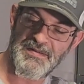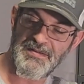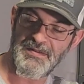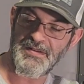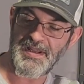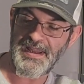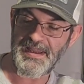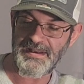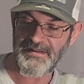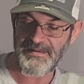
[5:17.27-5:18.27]
Good
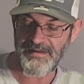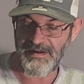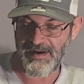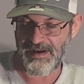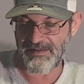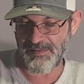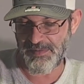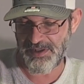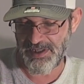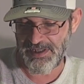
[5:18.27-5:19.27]
hand. All right, let
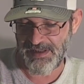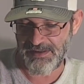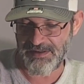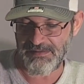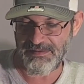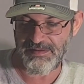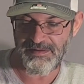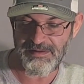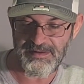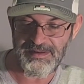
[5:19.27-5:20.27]
me check out these.
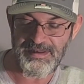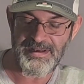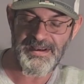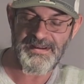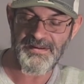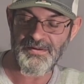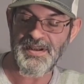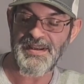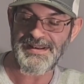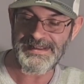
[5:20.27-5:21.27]
See,
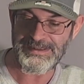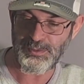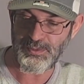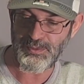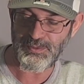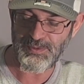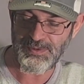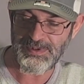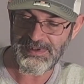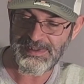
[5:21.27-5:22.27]
okay. Ooh,
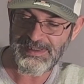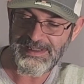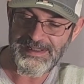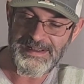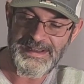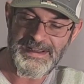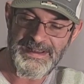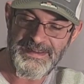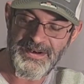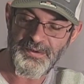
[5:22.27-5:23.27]

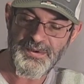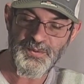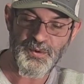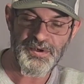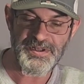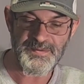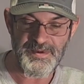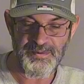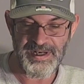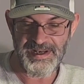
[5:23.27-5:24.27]
that always worries me
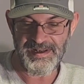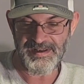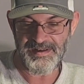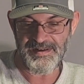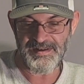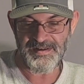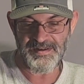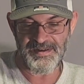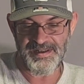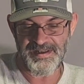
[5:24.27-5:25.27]
when I get a
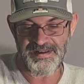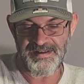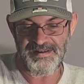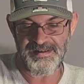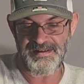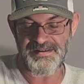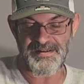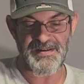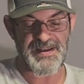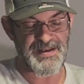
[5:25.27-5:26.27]
click in the
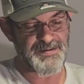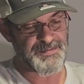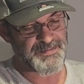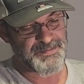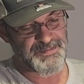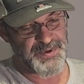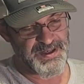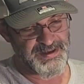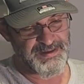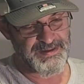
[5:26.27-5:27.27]
leg, but